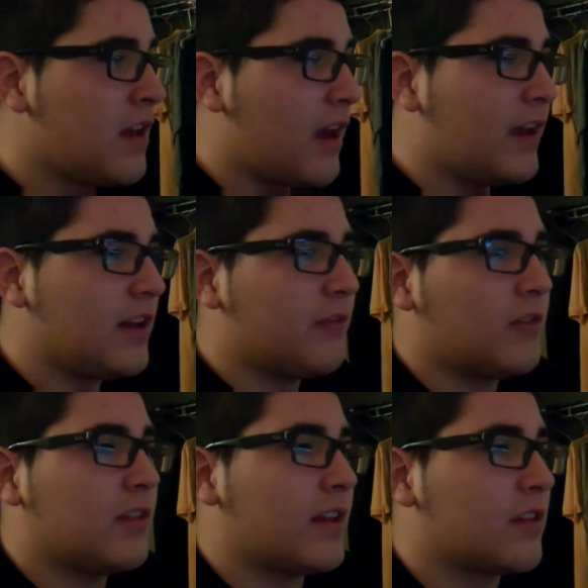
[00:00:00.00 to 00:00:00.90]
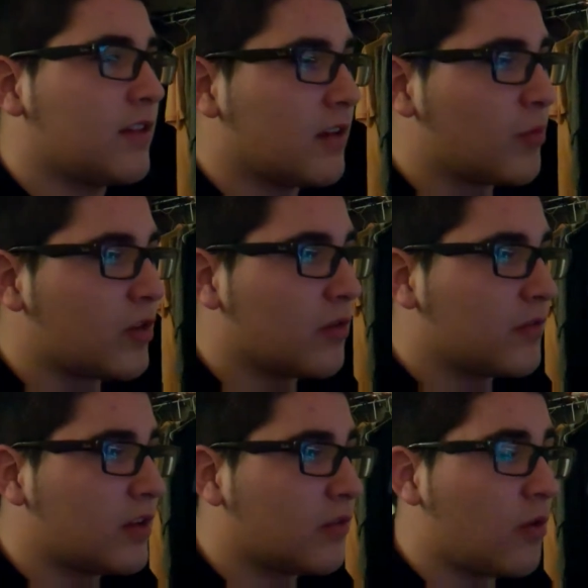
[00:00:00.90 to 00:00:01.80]
And I definitely like seeing him in the
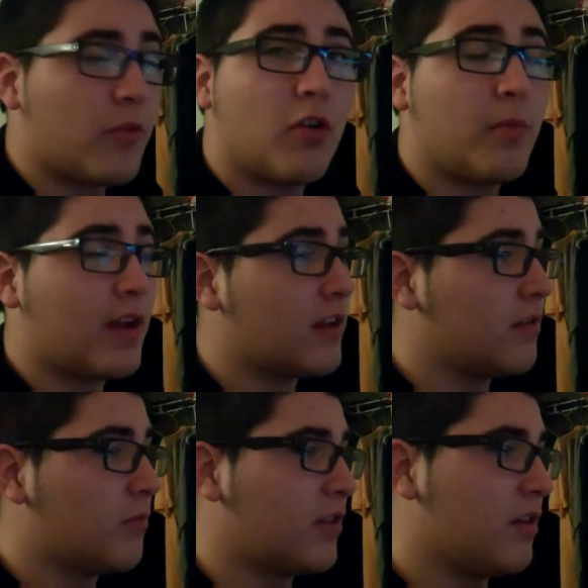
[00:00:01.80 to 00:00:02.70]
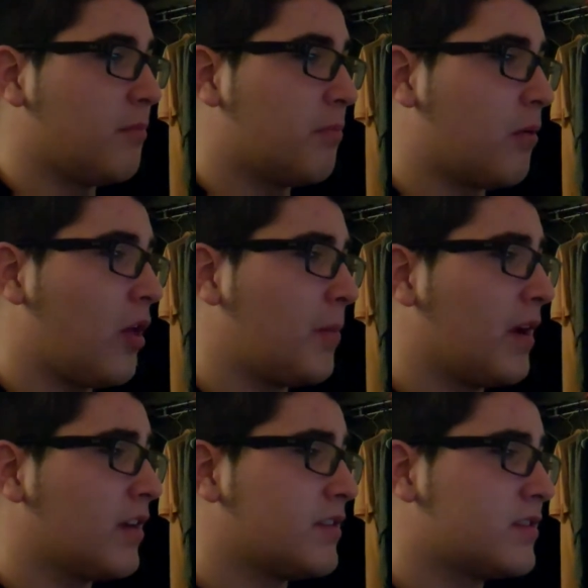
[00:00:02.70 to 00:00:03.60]
UFC, so I'm going to go with him probably
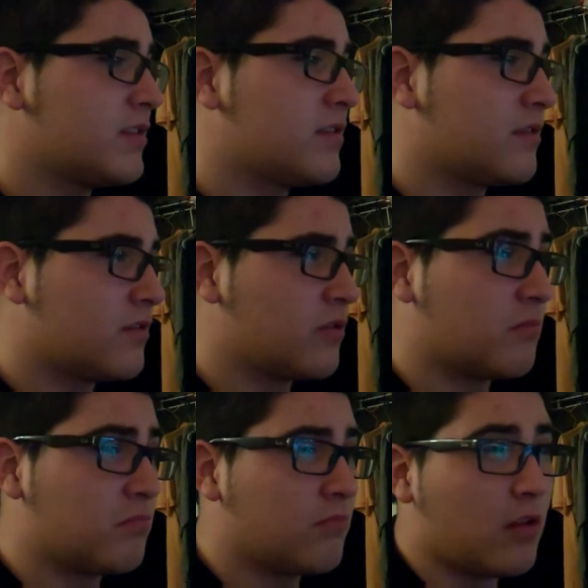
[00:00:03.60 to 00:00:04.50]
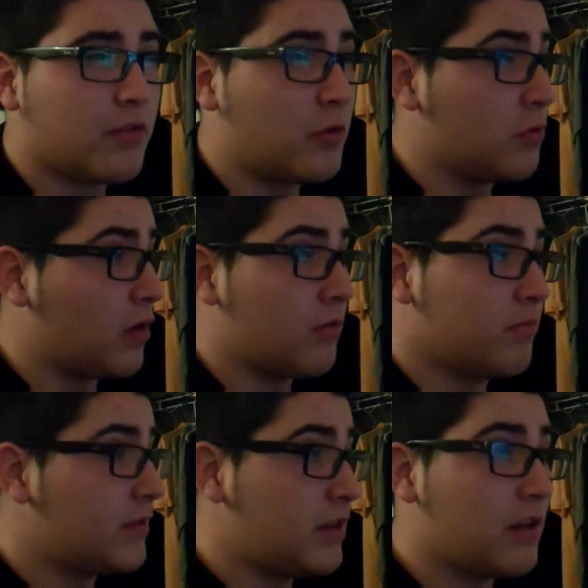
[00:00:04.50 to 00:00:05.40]
by a
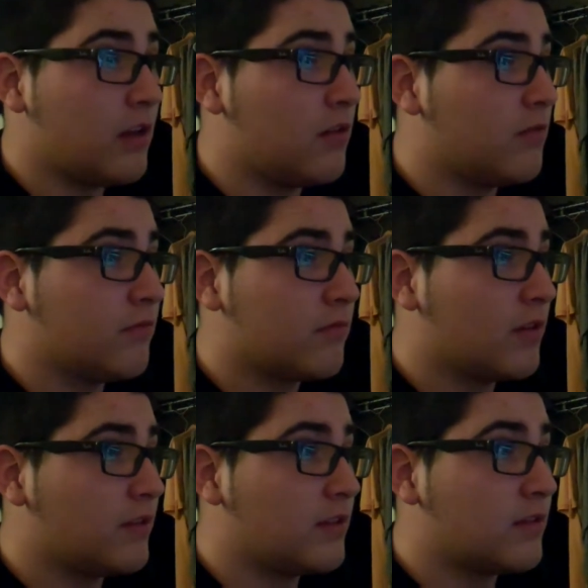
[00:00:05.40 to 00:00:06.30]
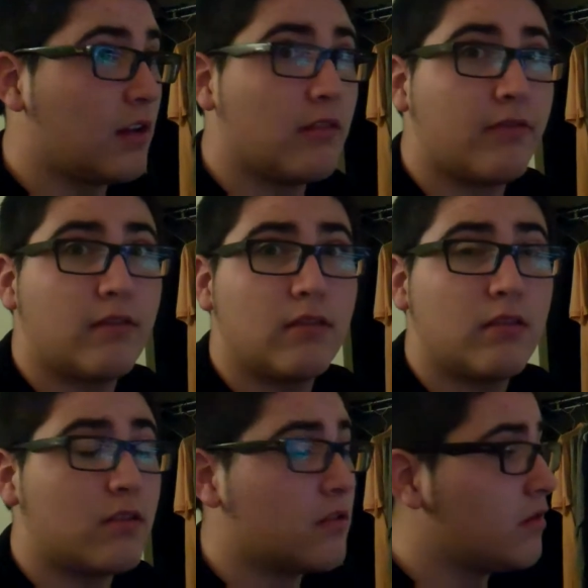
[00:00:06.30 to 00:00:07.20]
third-round TKO because he's tough.
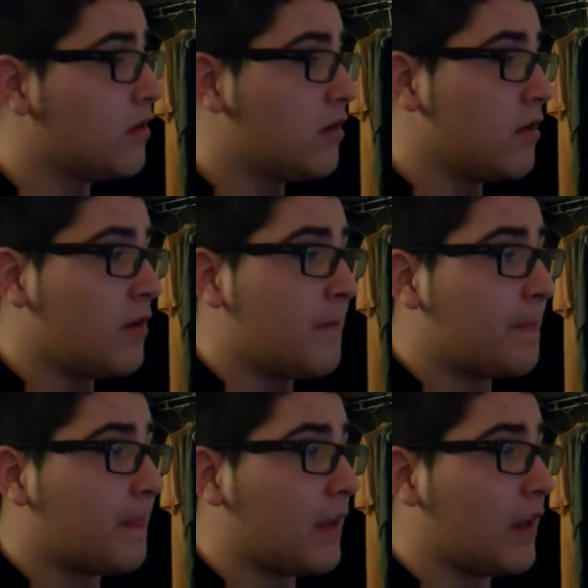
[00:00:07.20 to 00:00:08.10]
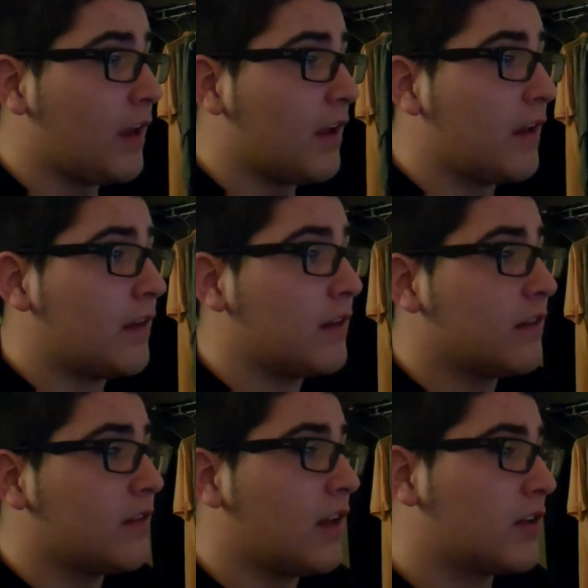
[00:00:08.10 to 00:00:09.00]

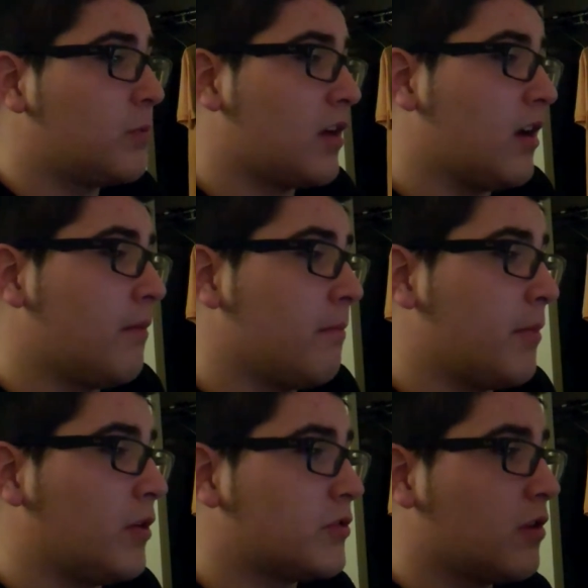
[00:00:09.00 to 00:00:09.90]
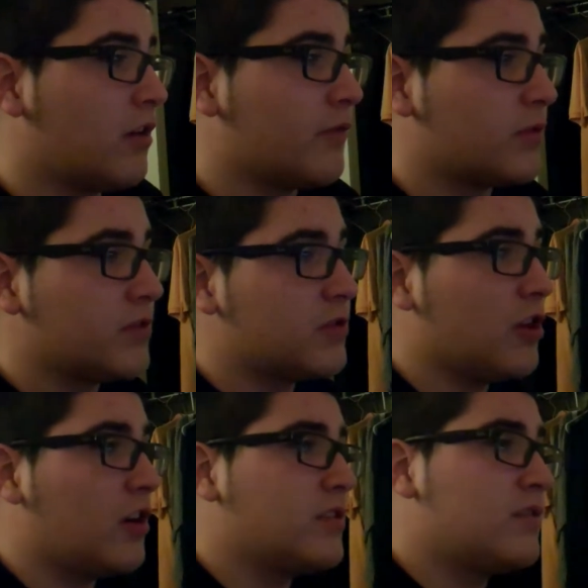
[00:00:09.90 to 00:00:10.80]
And next we got Beltran versus
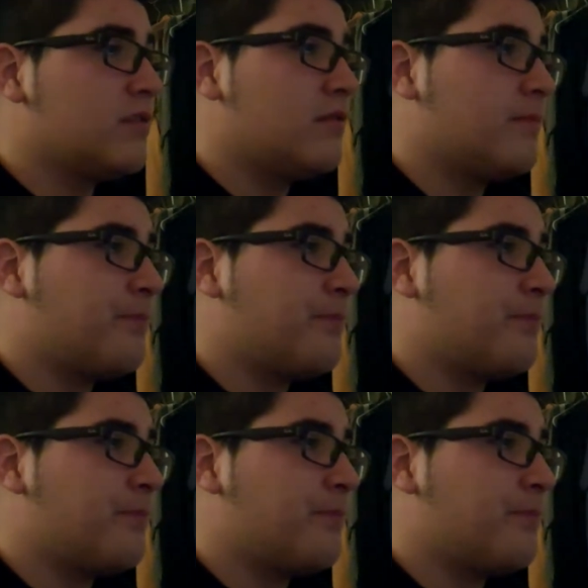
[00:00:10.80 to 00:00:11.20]
Johnson.